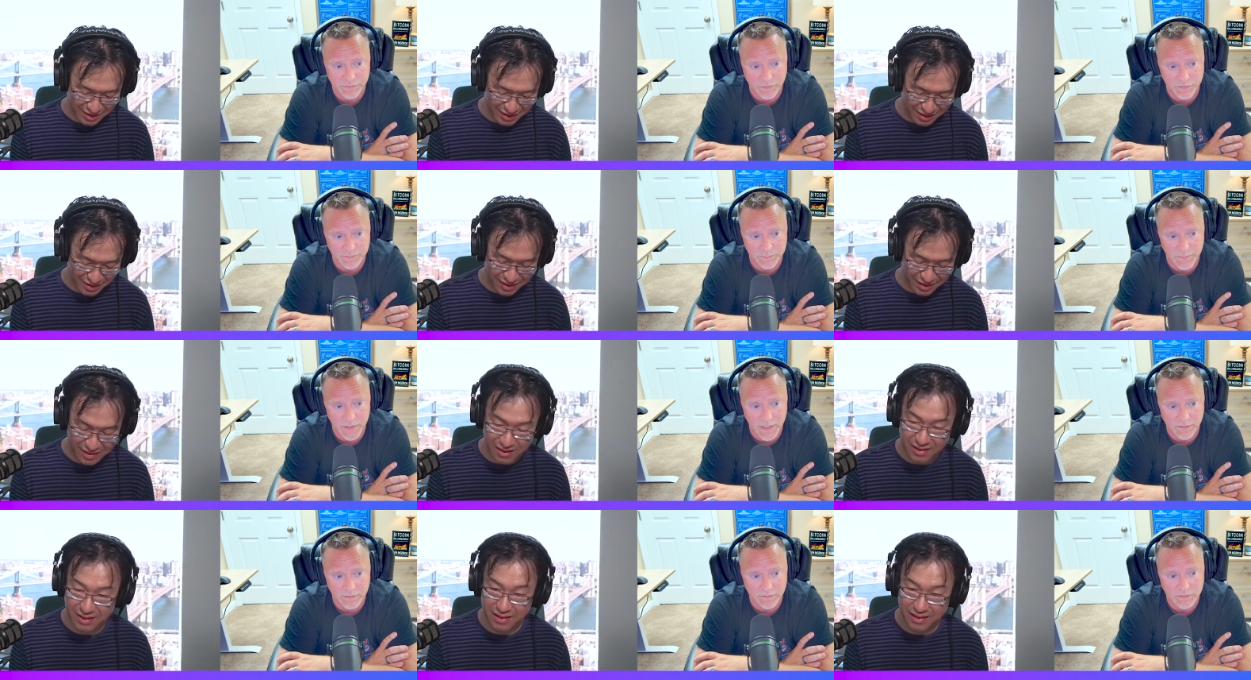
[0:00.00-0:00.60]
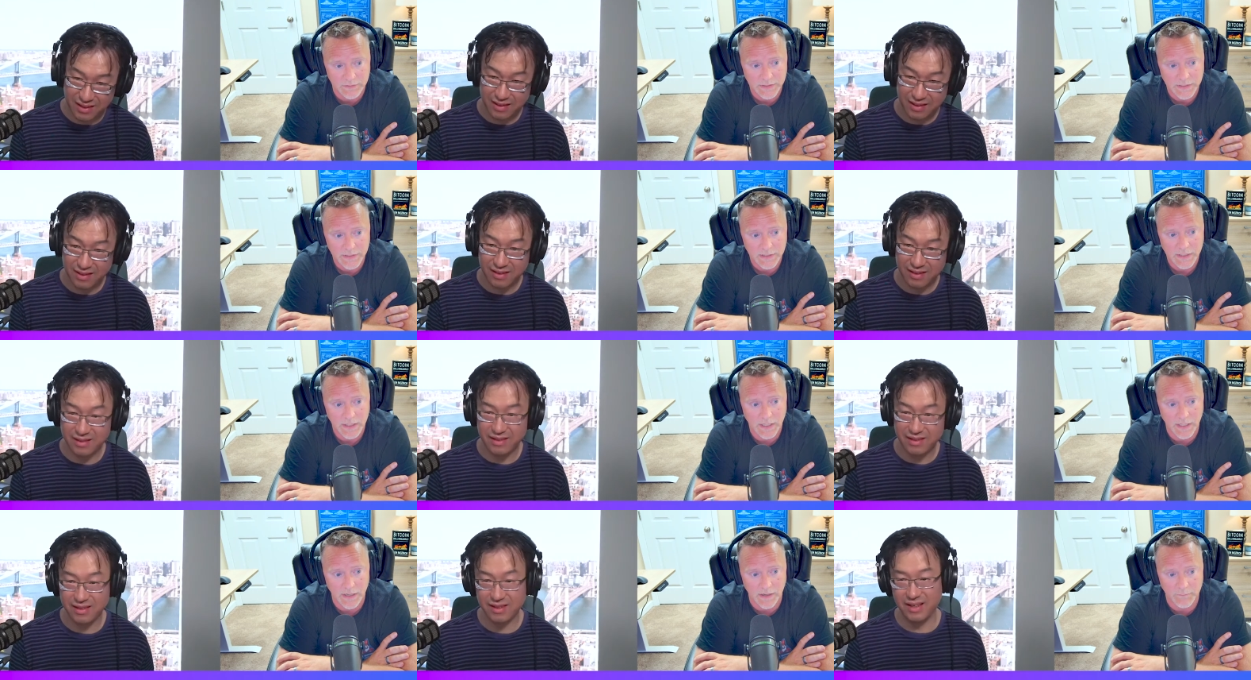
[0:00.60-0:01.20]
Speaker 1: growth model
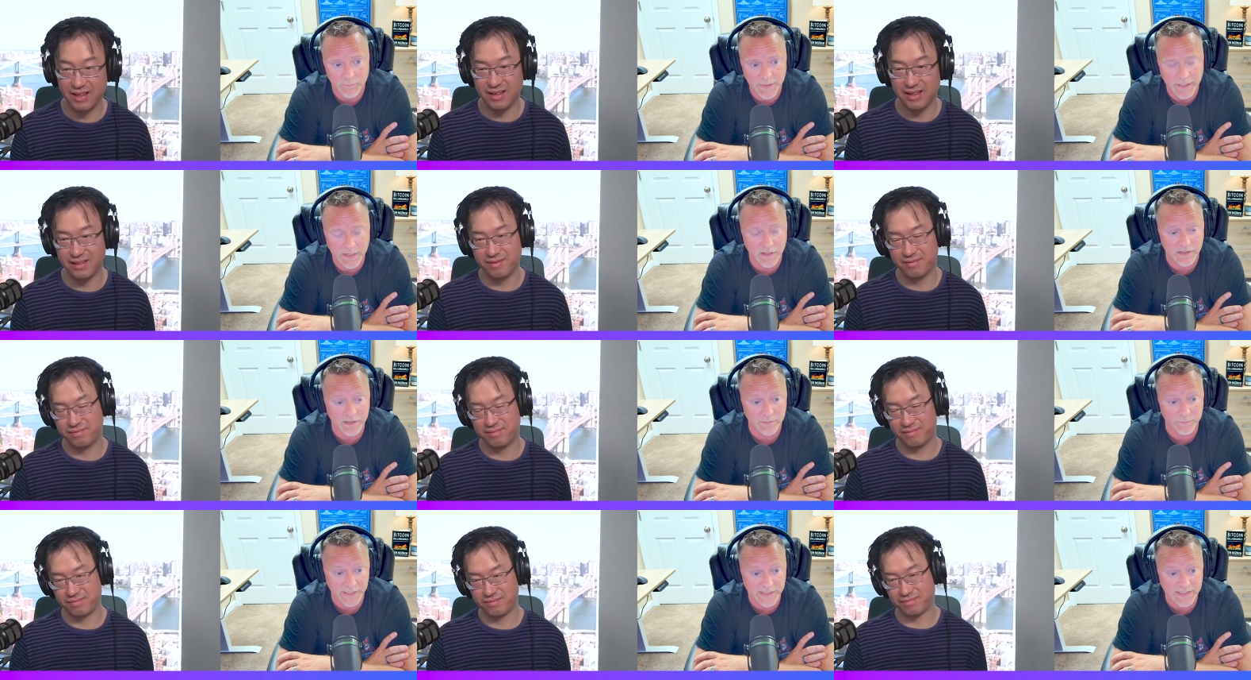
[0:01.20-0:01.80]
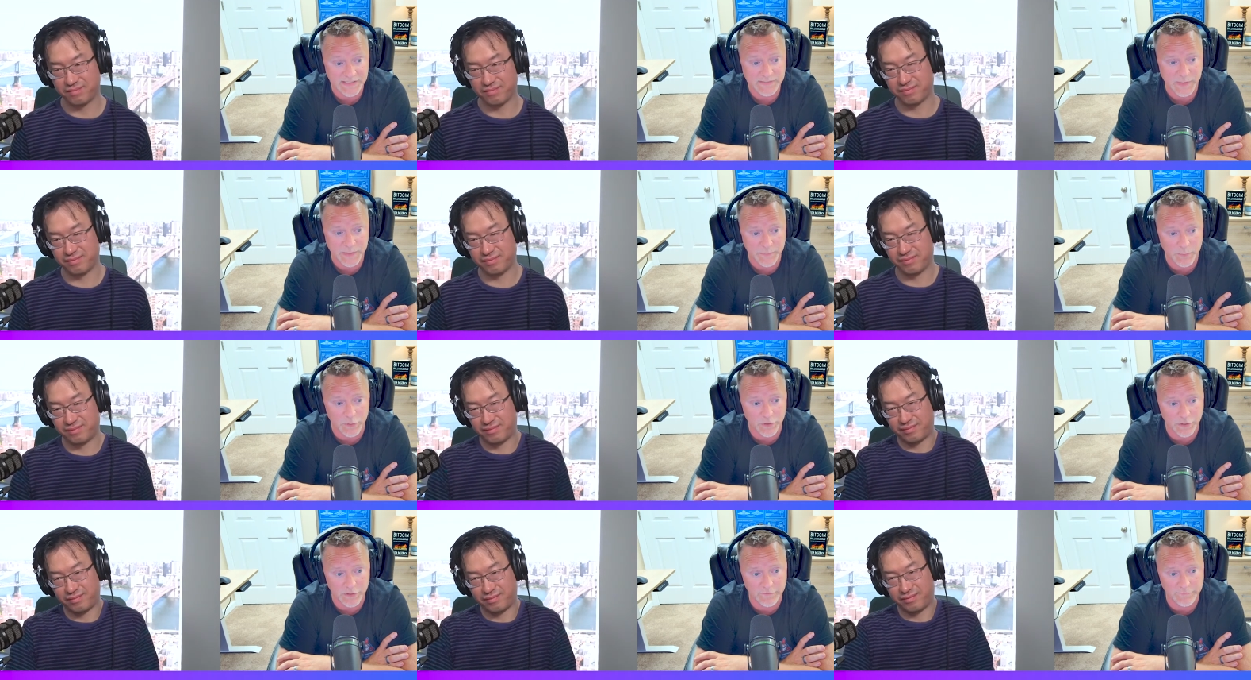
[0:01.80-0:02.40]
uh, yeah. because because
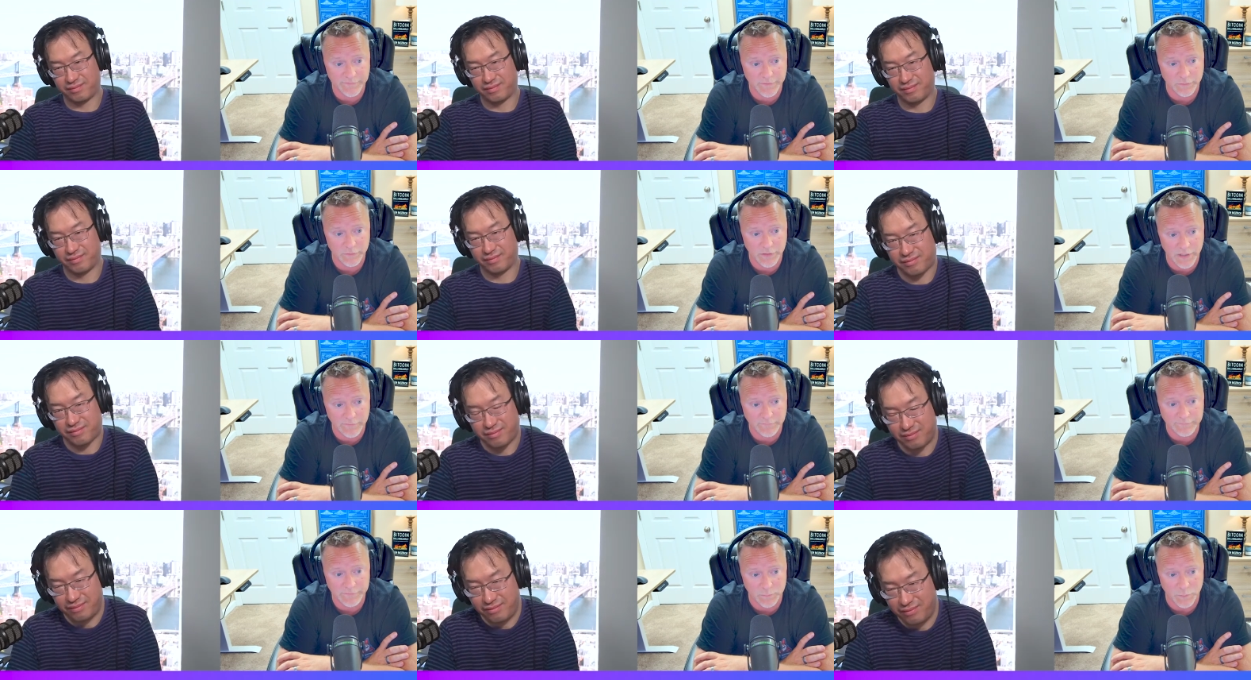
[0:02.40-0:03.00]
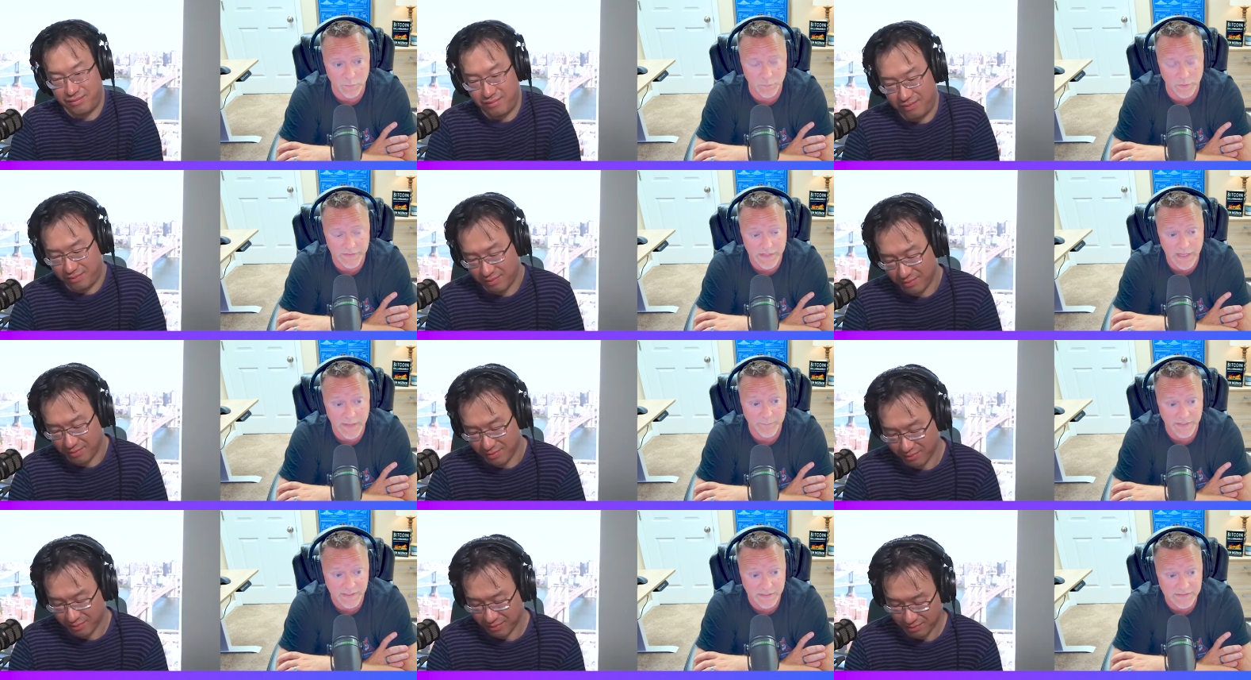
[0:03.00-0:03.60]
people are going to feel comfortable with
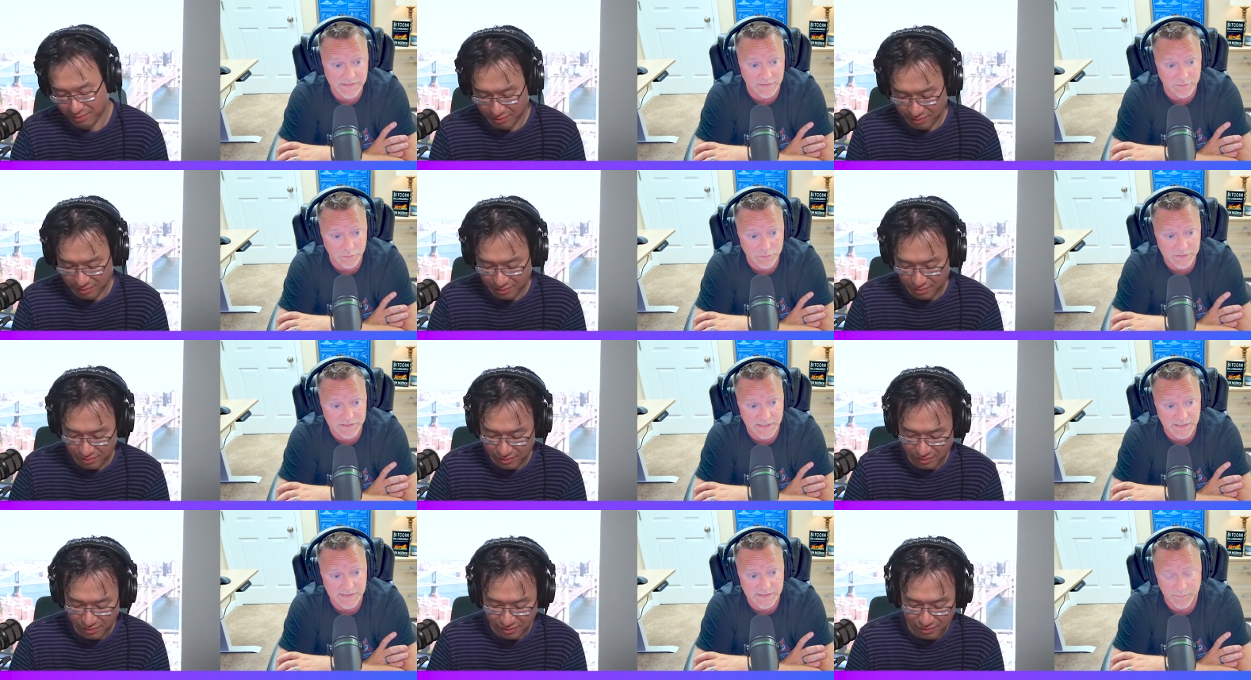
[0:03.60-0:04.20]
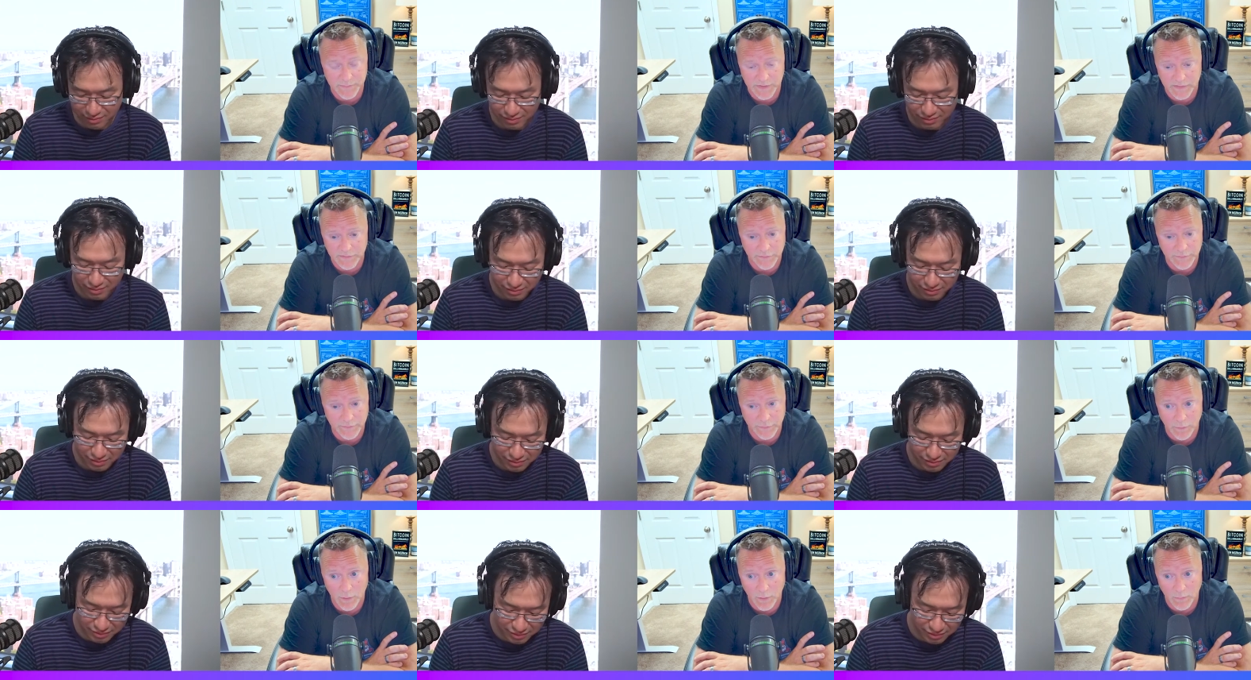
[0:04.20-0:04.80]
that because it looks like something that
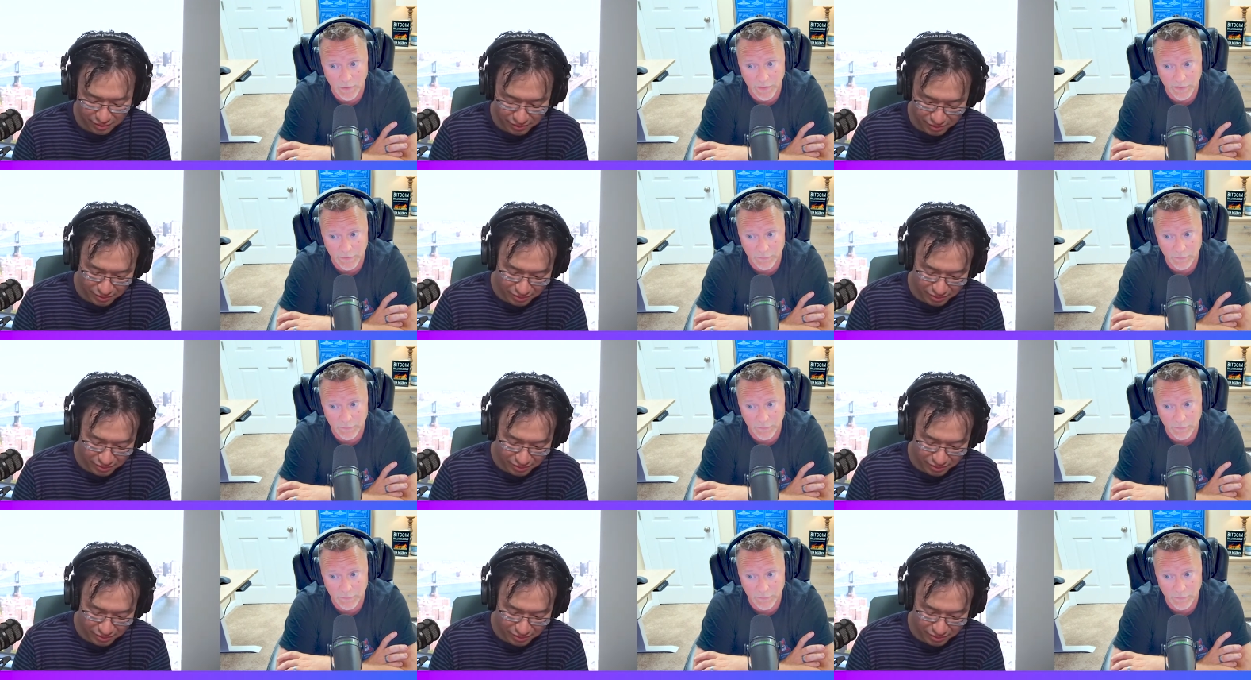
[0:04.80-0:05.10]
they're already